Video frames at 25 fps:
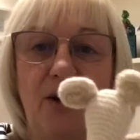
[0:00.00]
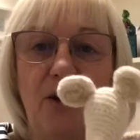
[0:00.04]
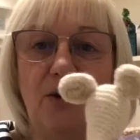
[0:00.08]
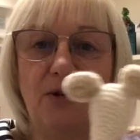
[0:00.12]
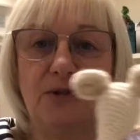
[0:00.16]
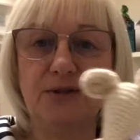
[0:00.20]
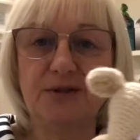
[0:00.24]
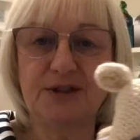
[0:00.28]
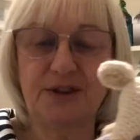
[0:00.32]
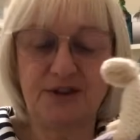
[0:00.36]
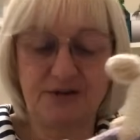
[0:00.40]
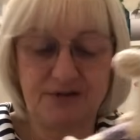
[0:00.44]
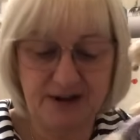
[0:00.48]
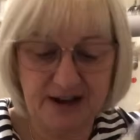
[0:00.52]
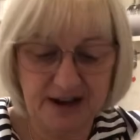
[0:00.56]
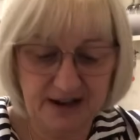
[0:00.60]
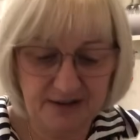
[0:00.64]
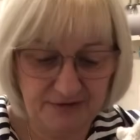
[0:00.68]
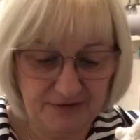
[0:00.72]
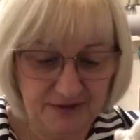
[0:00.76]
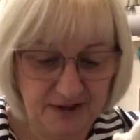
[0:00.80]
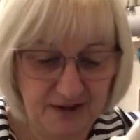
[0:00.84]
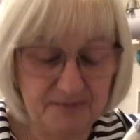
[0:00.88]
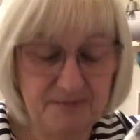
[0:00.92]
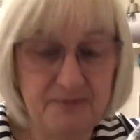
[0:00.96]
hold three
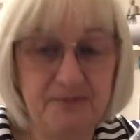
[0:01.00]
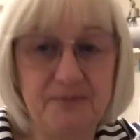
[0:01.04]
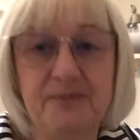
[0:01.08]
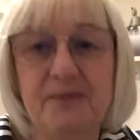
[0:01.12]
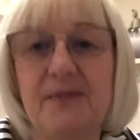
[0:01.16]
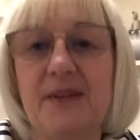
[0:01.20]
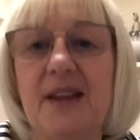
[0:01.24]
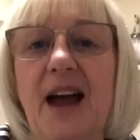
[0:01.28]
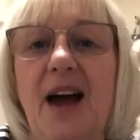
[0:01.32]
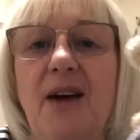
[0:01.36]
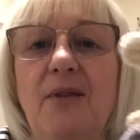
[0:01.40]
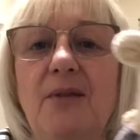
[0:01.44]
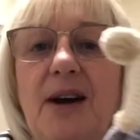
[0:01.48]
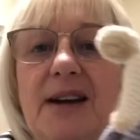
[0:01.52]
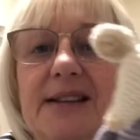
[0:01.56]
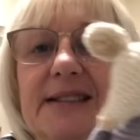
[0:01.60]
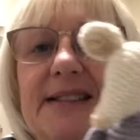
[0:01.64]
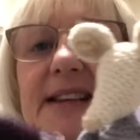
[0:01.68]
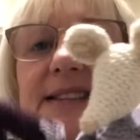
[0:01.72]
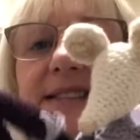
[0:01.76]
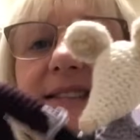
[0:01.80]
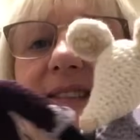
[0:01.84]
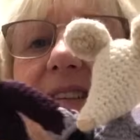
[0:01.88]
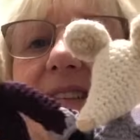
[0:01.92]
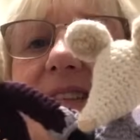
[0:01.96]
of them. I
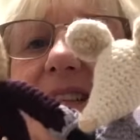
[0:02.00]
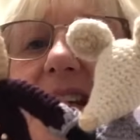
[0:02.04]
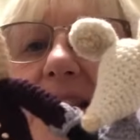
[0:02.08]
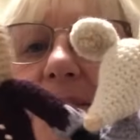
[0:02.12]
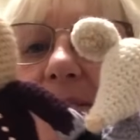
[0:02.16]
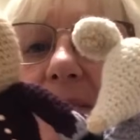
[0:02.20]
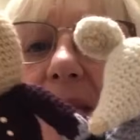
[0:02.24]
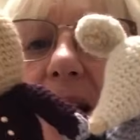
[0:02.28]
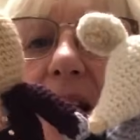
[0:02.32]
said to Tim,